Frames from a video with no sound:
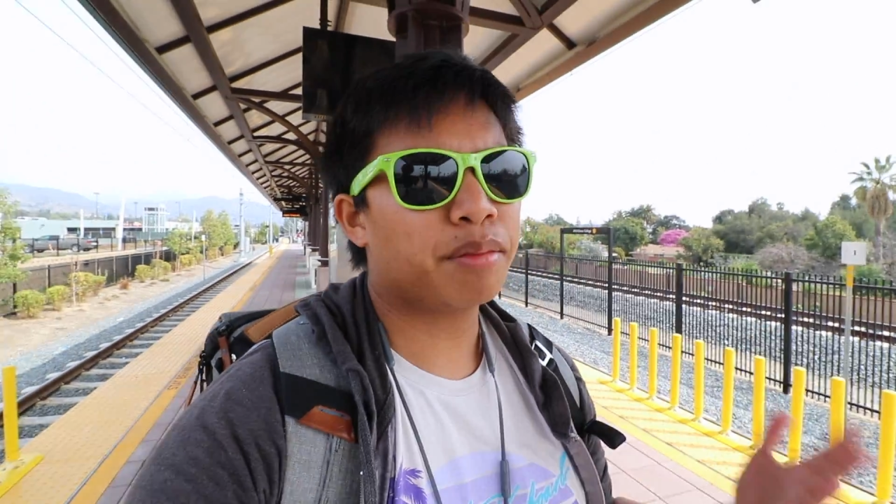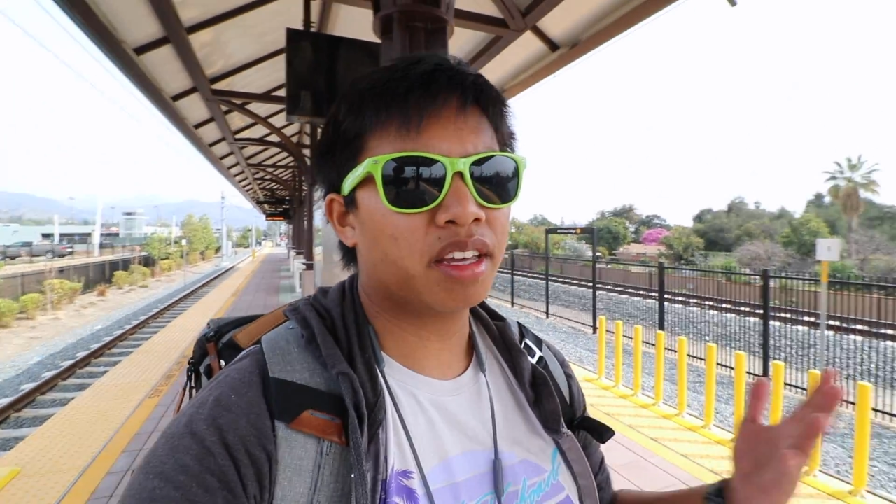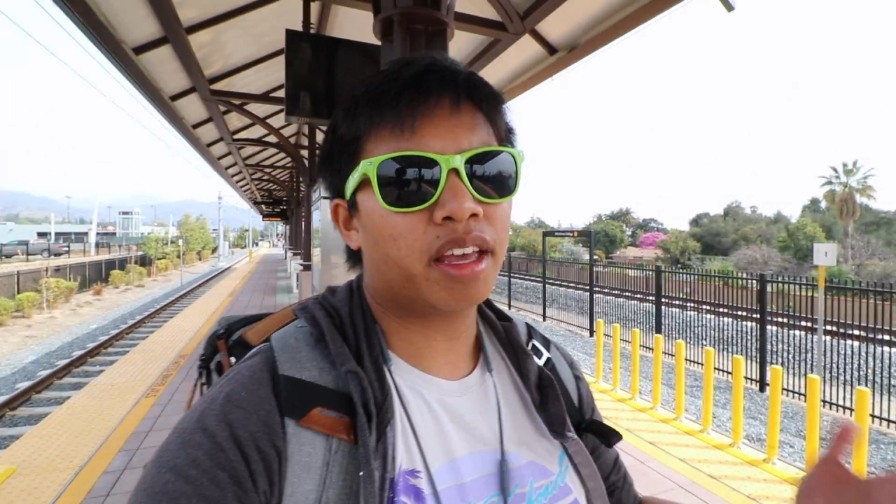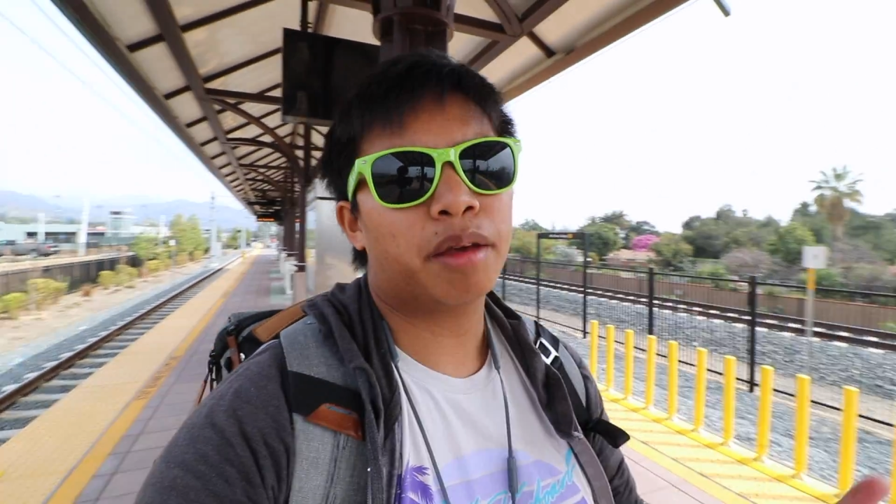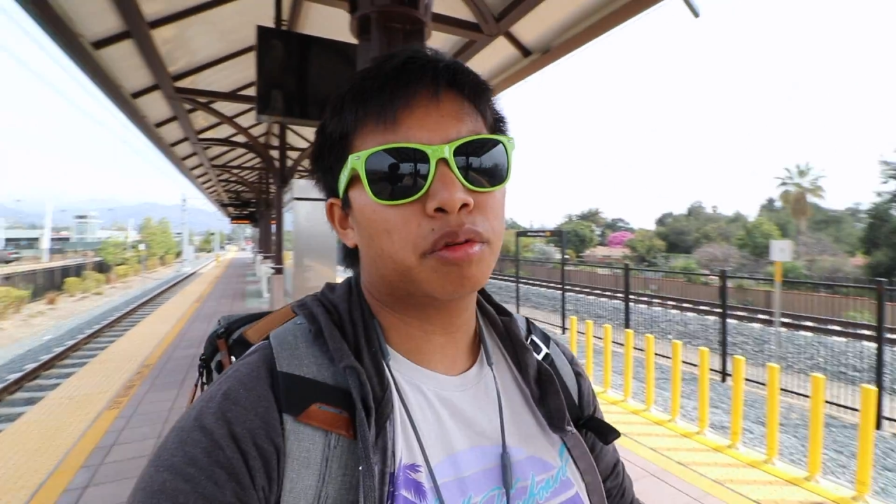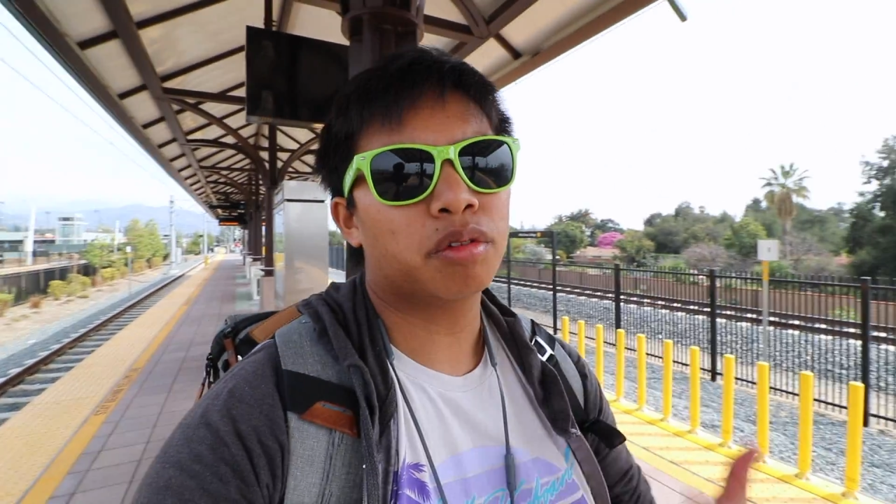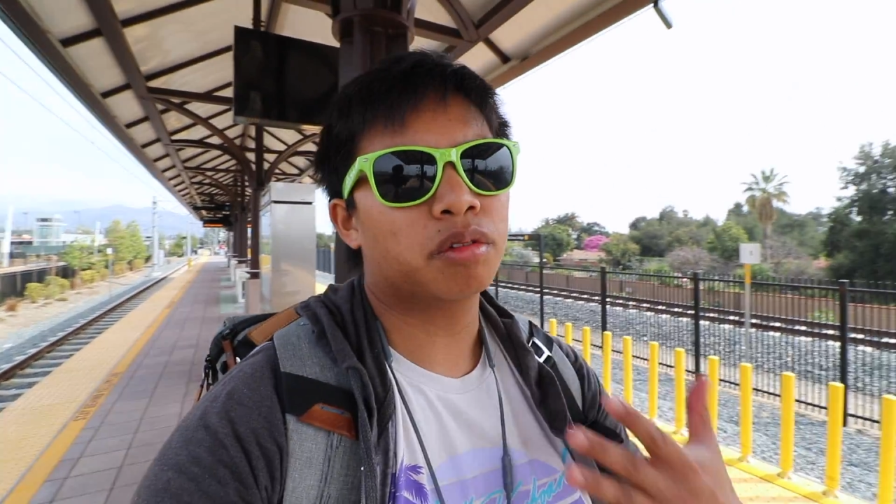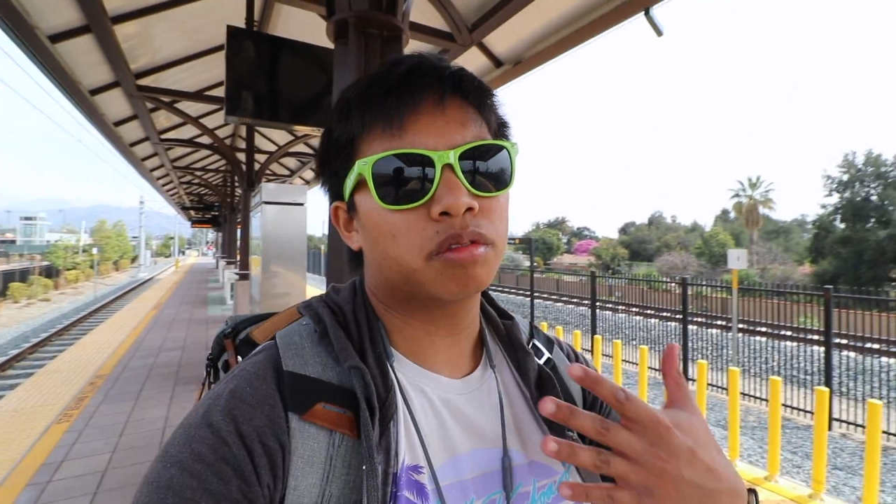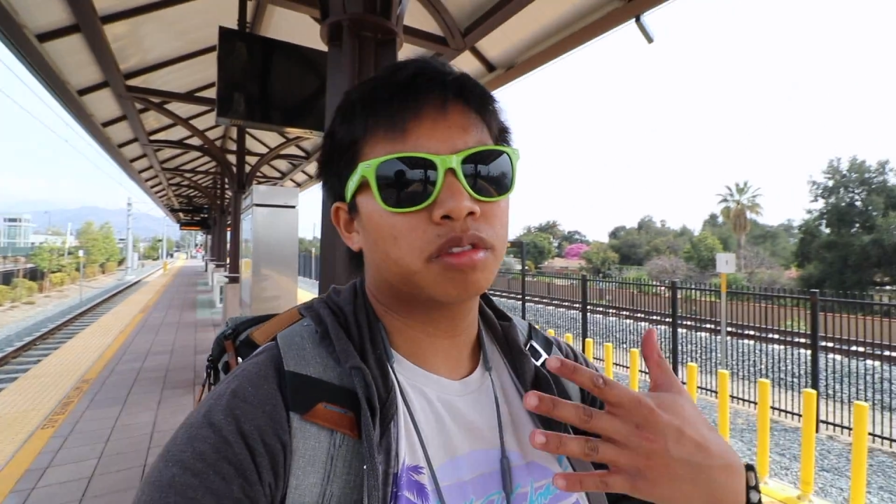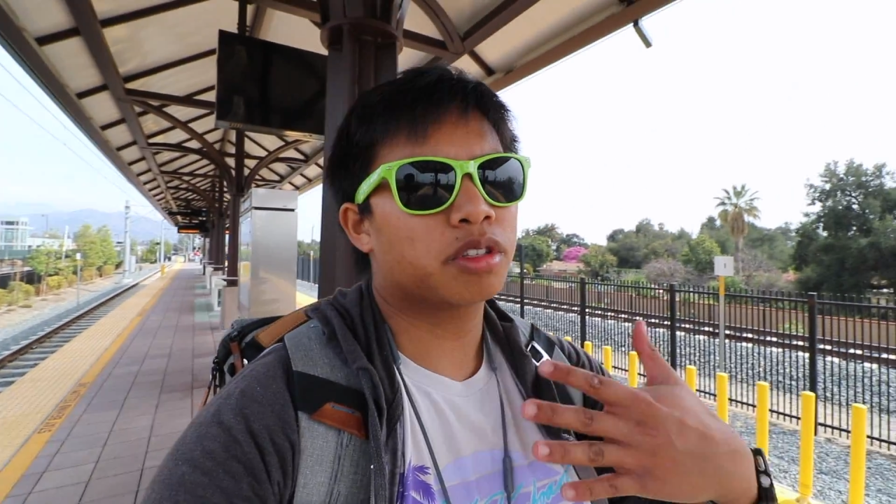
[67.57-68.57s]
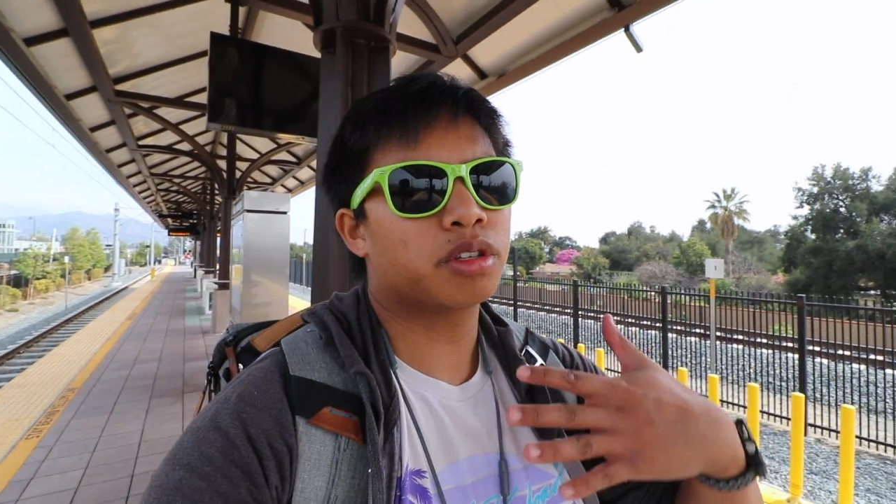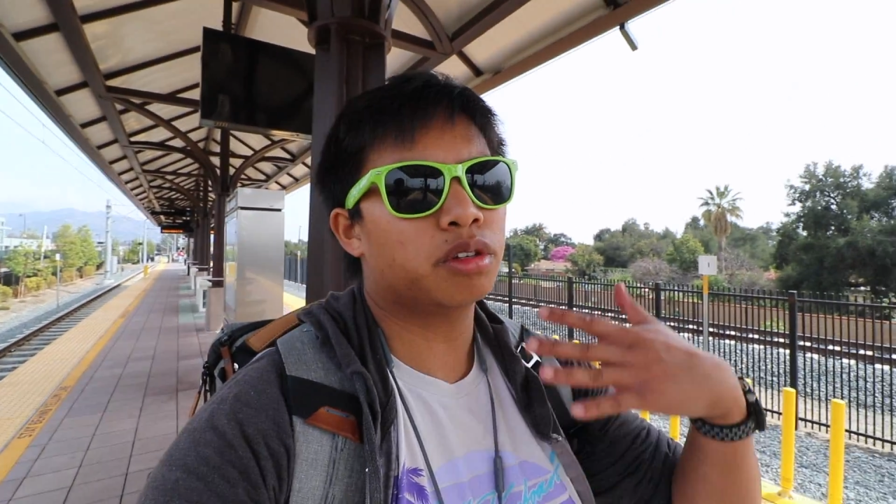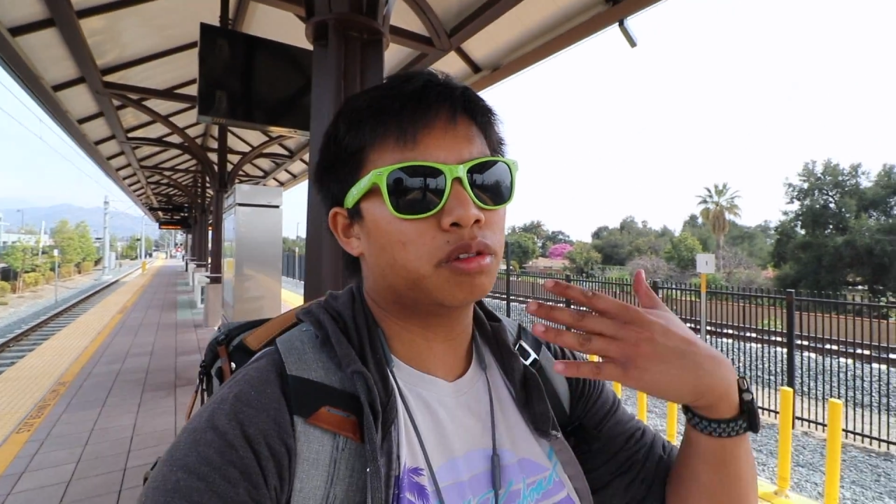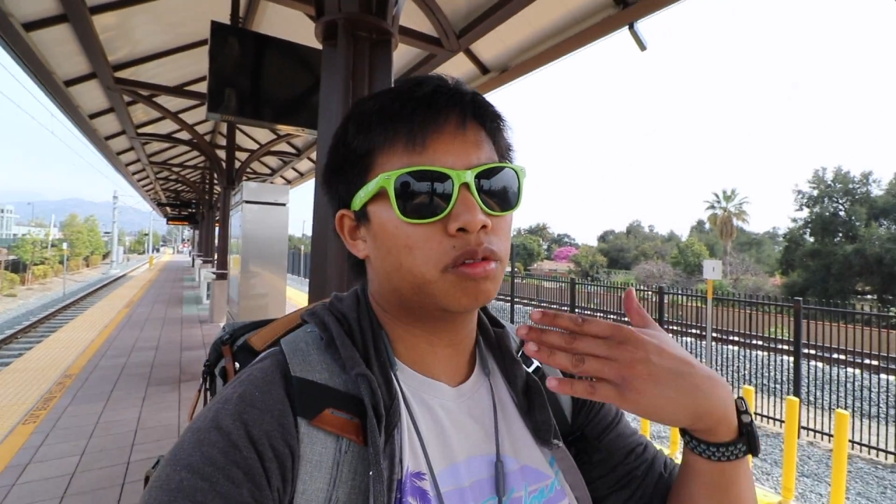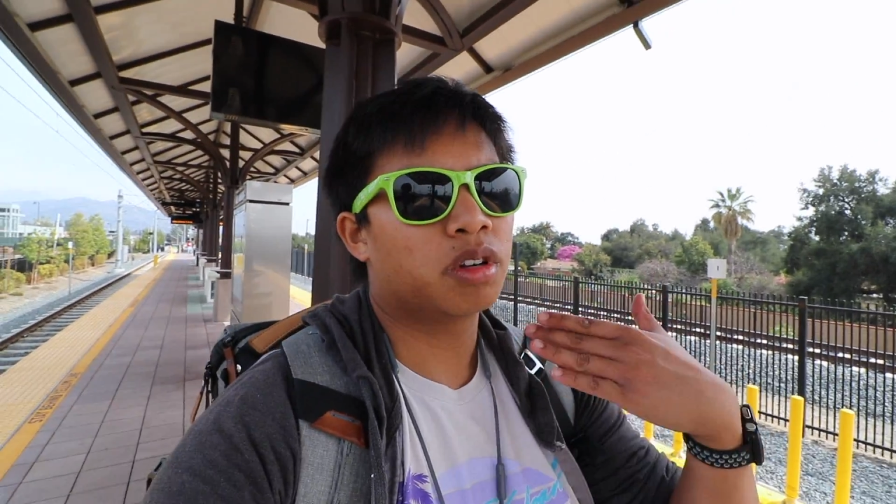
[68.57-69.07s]
being able
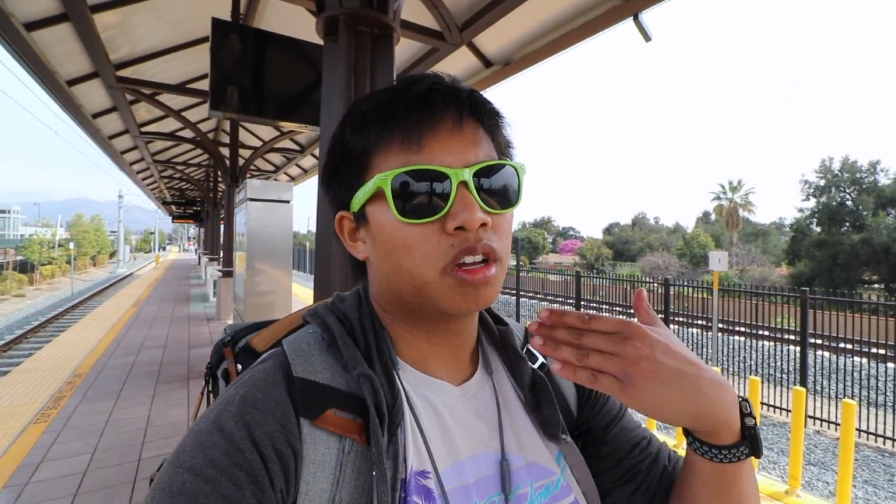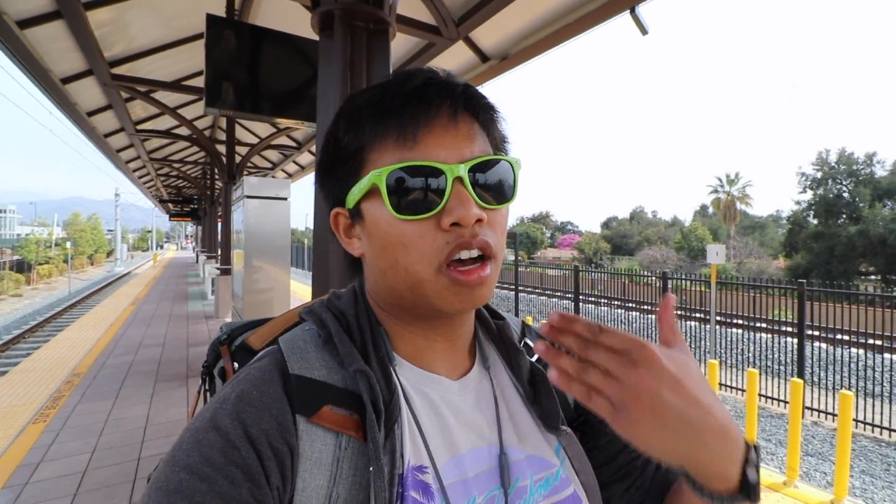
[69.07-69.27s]
to